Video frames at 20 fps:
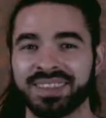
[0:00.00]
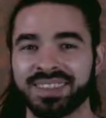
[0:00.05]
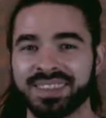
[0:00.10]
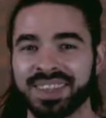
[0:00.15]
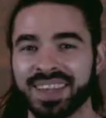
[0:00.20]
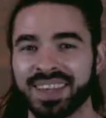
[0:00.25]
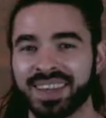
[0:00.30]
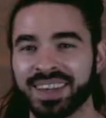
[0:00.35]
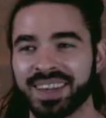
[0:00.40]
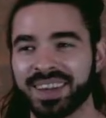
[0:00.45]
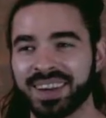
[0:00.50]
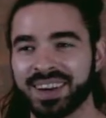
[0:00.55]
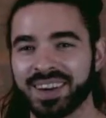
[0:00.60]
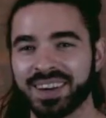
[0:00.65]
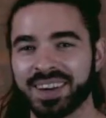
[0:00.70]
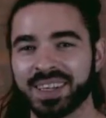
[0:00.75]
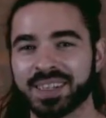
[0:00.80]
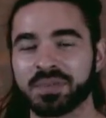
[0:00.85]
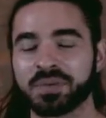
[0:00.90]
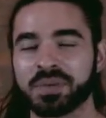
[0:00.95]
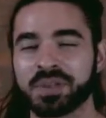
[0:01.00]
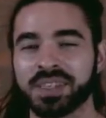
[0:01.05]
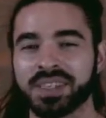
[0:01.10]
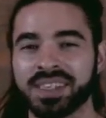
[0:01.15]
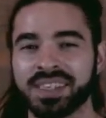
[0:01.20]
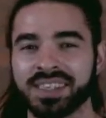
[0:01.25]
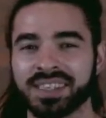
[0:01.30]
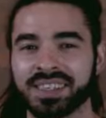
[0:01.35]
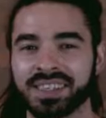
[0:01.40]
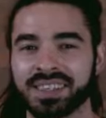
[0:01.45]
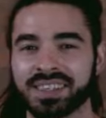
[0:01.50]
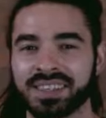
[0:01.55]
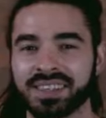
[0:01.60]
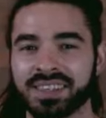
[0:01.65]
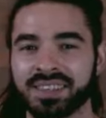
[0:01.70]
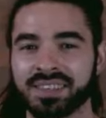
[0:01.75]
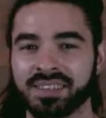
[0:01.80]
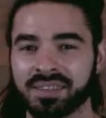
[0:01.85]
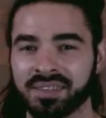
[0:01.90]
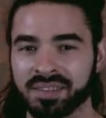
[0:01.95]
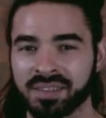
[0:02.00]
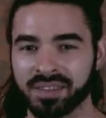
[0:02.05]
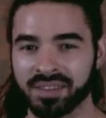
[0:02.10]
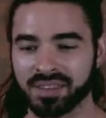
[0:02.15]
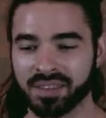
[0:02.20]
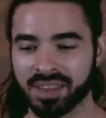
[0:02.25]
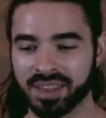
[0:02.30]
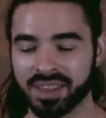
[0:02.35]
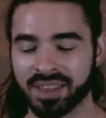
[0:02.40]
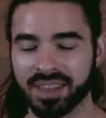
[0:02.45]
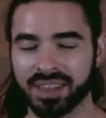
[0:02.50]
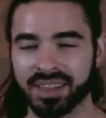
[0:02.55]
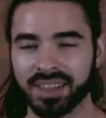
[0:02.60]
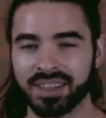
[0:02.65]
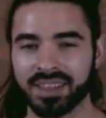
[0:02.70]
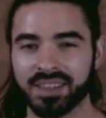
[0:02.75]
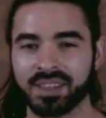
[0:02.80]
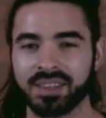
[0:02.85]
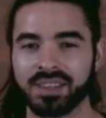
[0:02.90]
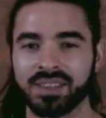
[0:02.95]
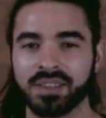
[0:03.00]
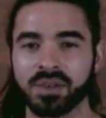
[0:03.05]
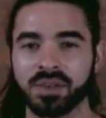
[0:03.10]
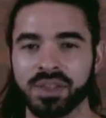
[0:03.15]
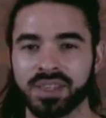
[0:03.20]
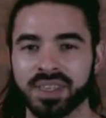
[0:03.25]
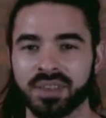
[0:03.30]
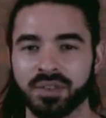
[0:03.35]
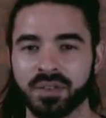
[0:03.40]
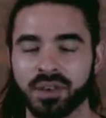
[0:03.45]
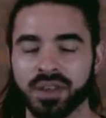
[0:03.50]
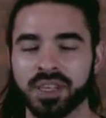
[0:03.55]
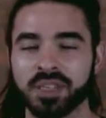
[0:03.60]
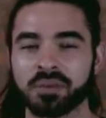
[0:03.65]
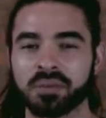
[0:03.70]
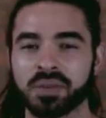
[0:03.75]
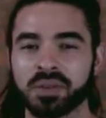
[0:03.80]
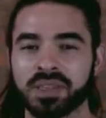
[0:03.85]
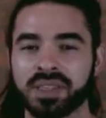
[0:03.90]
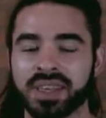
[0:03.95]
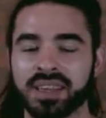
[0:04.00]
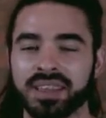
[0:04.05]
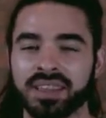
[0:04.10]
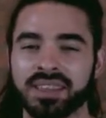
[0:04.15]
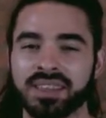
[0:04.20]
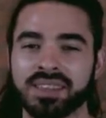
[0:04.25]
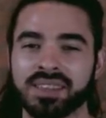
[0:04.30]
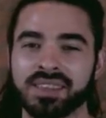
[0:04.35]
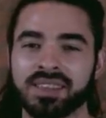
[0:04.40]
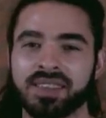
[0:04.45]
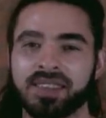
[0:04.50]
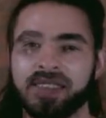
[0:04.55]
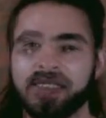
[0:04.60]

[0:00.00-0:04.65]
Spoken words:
taking our expertise and using it for esports athletes.